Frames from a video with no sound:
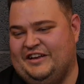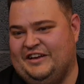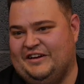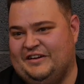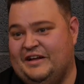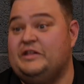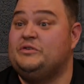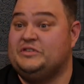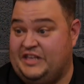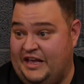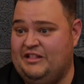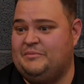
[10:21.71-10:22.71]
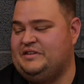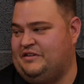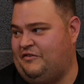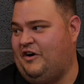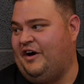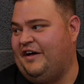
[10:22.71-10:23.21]
on here, and so it was Caleb and
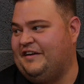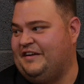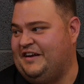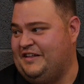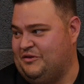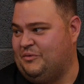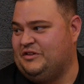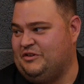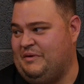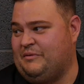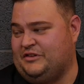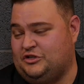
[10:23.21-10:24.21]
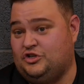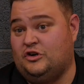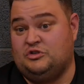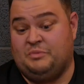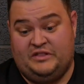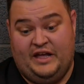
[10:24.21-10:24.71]
Devon, and neither one of them are members of the
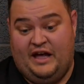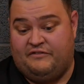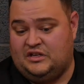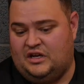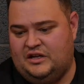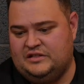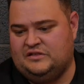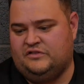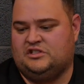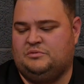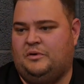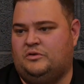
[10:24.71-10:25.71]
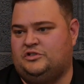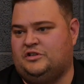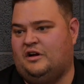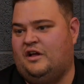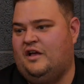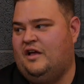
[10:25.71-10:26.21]
church, but they have tons of
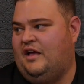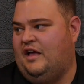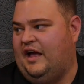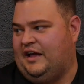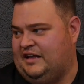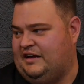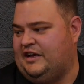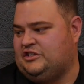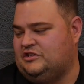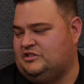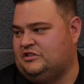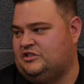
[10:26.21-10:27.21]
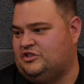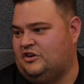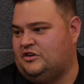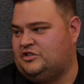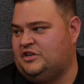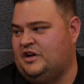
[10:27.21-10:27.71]
exposure and connection to the
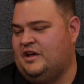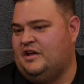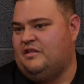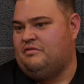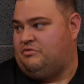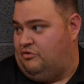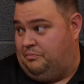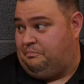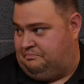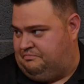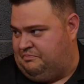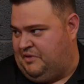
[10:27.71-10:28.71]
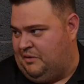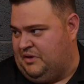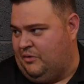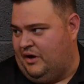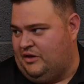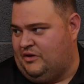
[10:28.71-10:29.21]
church through their
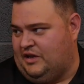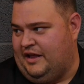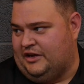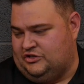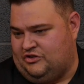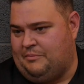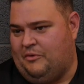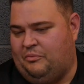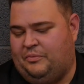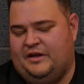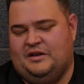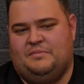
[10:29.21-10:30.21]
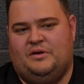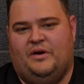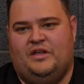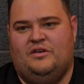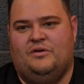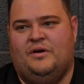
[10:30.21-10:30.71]
BYU connections, right? Both playing at
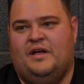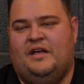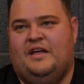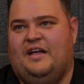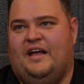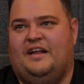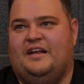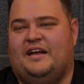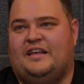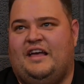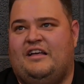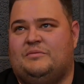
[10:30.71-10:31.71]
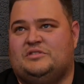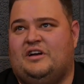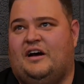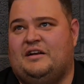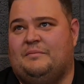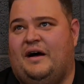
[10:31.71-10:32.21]
BYU. Yeah. And Caleb was
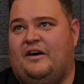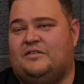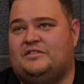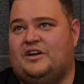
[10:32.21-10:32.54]
talking to